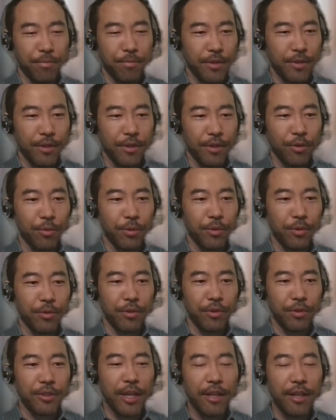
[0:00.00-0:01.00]

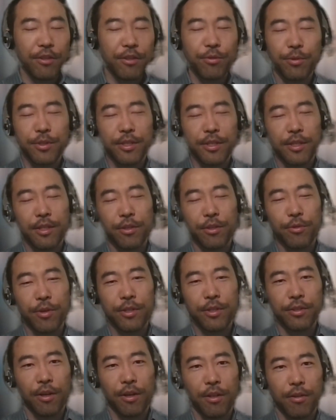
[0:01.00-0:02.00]
you tend to see the
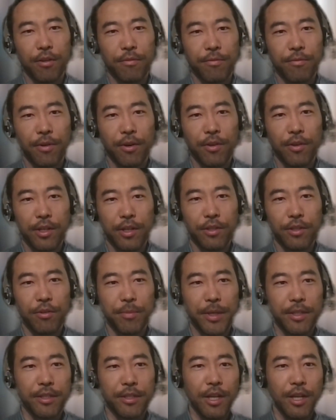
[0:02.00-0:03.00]
US dollar fall a little
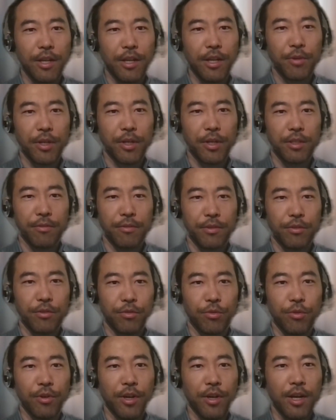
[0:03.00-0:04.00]
bit relative
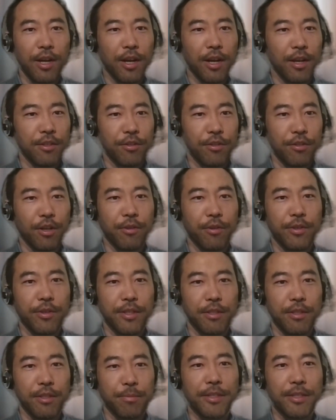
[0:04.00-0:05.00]
to other
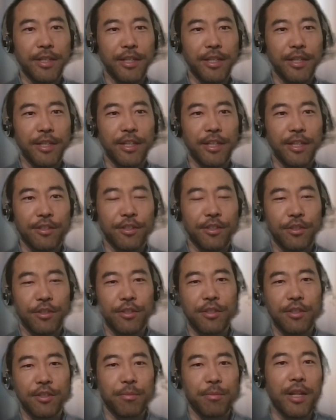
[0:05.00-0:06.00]
currencies. Basically, it's just a
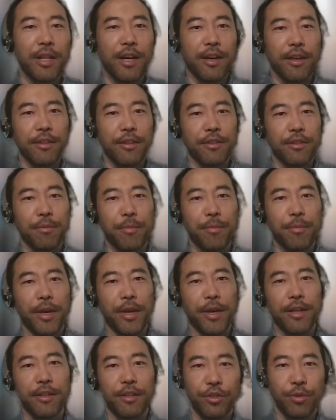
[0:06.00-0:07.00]
supply and demand
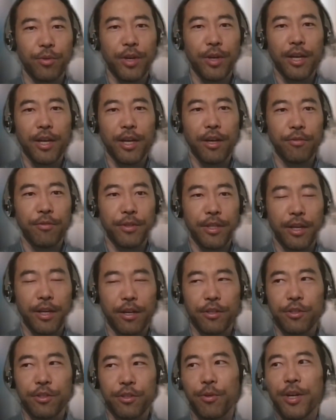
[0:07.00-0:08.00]
issue over
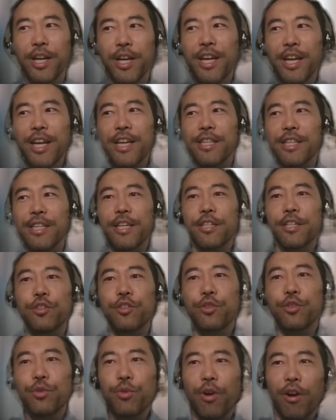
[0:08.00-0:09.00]
there. So these
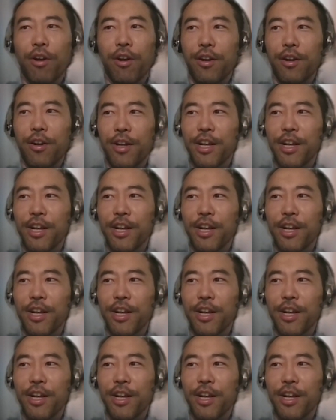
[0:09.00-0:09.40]
two are